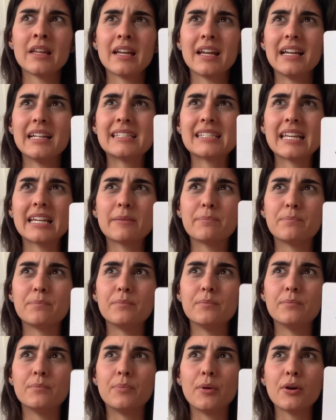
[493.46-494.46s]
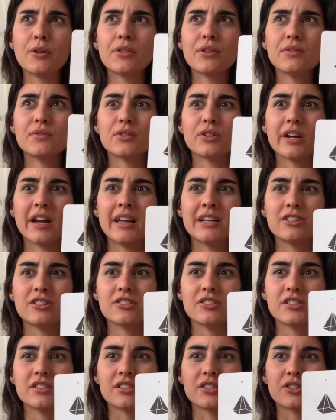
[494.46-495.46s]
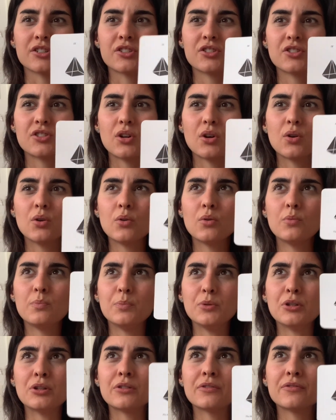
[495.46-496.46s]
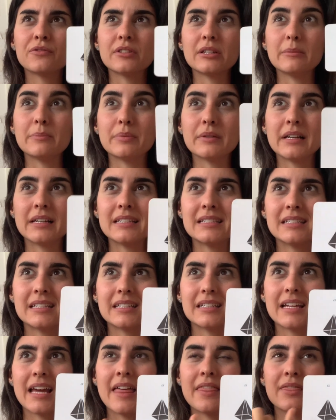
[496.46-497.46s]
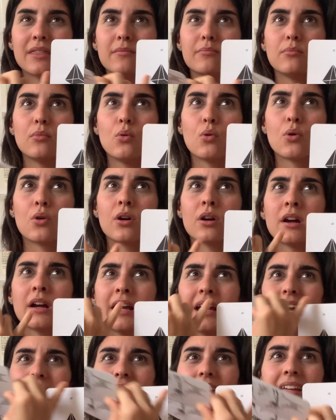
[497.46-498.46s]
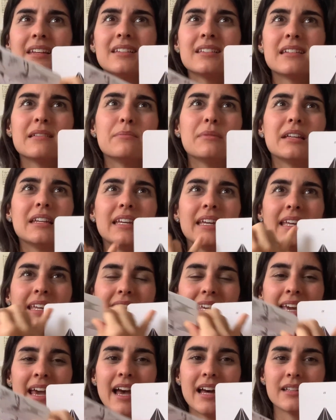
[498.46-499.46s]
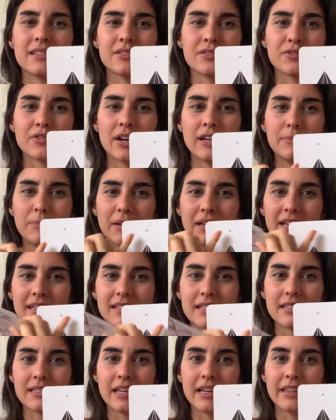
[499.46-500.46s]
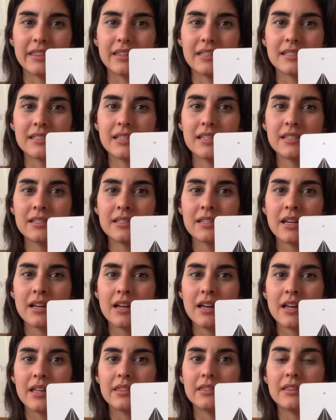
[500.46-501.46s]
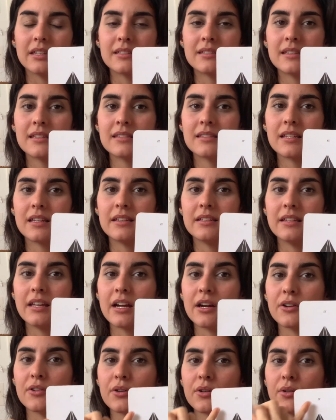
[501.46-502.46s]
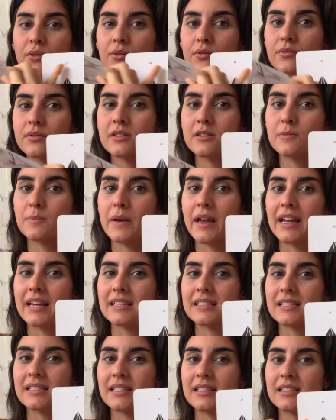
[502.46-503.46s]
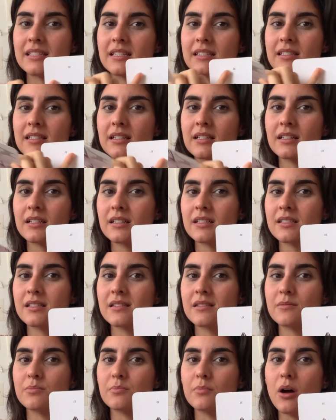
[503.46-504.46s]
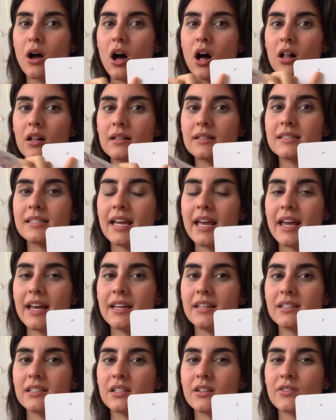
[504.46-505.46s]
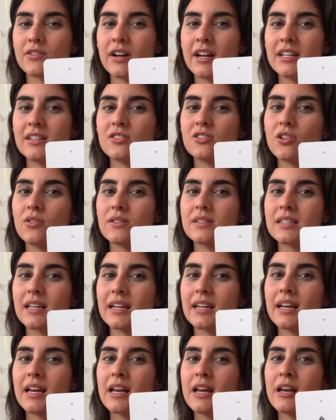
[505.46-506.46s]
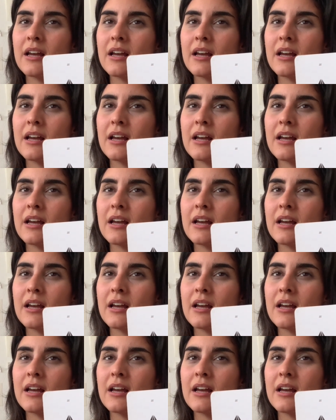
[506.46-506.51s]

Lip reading: it's like both of your energies are so beautifully blended, and the more intimate it gets, right? Because it's like this is a narrow space. This is a small tent, right? So it's like